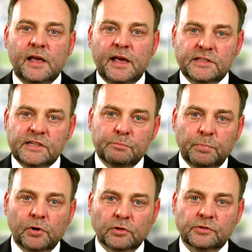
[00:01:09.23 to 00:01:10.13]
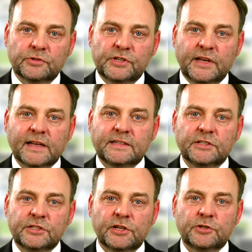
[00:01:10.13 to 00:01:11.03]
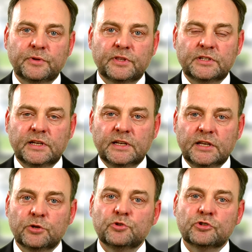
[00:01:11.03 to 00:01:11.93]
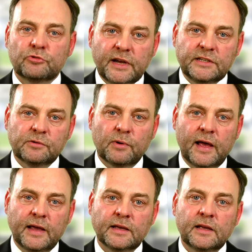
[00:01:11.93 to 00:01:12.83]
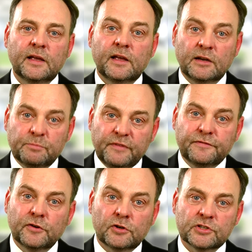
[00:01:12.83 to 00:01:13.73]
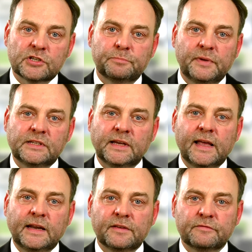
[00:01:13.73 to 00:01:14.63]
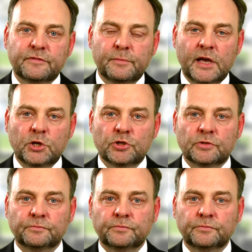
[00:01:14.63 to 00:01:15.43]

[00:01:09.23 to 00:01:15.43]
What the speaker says: it's important to get in touch with the DDU straight away and before submitting any information.